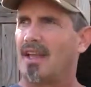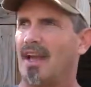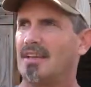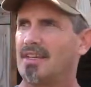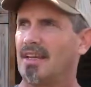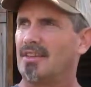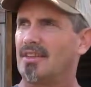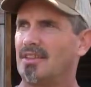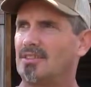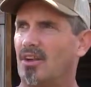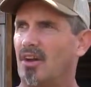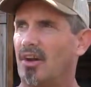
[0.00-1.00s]
I take
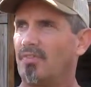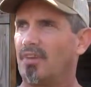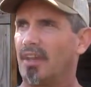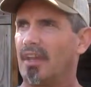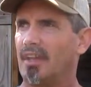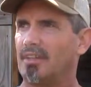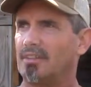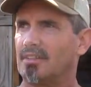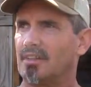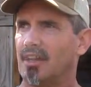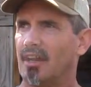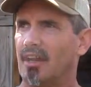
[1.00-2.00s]
these off and
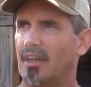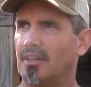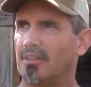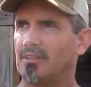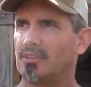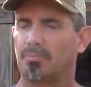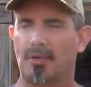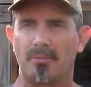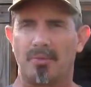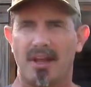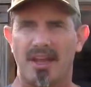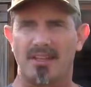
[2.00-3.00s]
spray
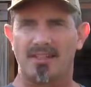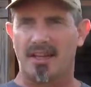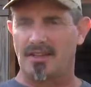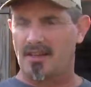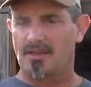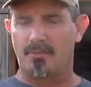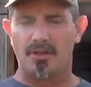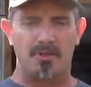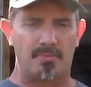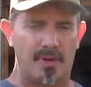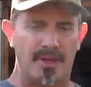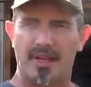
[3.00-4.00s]
my hands down. These have been
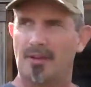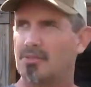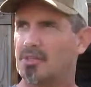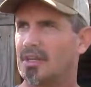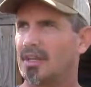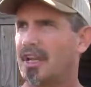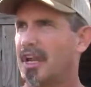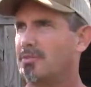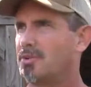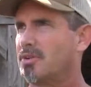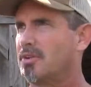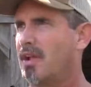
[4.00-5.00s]
sprayed down with scent
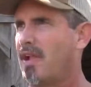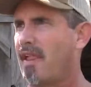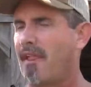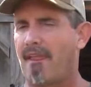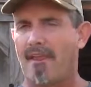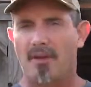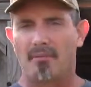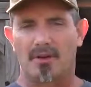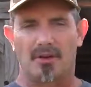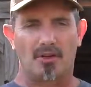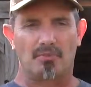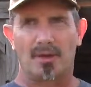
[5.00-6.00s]
capture,
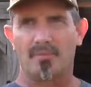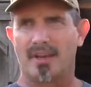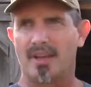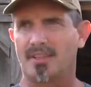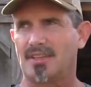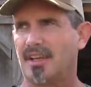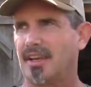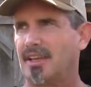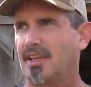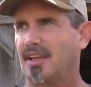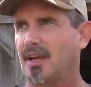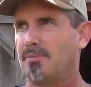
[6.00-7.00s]
but I'll spray my hands down
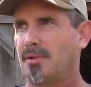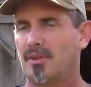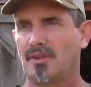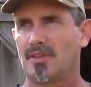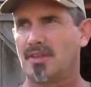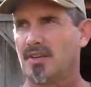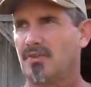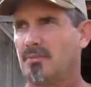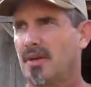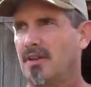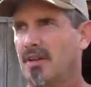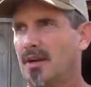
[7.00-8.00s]
and then I put on the different
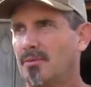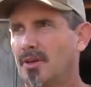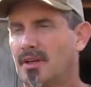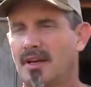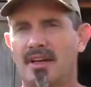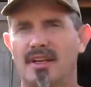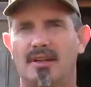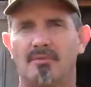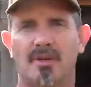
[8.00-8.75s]
pair that I'm going to hunt in.